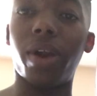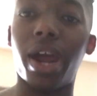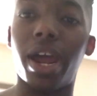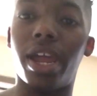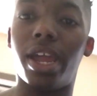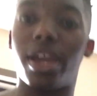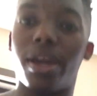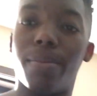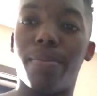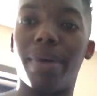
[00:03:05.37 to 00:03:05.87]

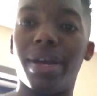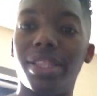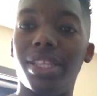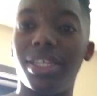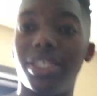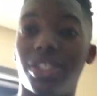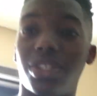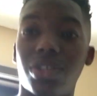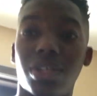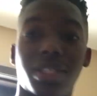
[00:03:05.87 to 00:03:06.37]
right here. But
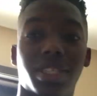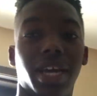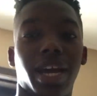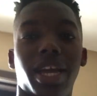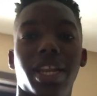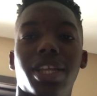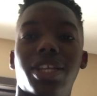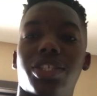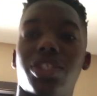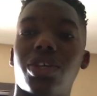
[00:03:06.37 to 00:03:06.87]
this is so
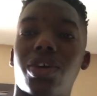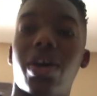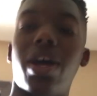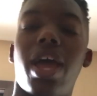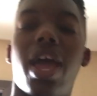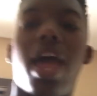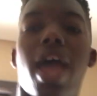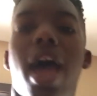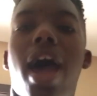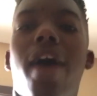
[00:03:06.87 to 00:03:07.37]
tiny, so
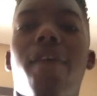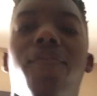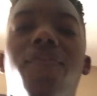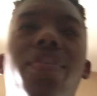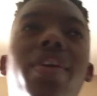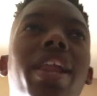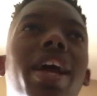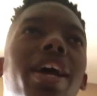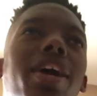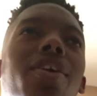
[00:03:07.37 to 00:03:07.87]
I
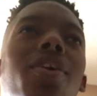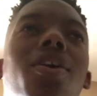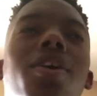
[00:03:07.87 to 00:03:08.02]
feel like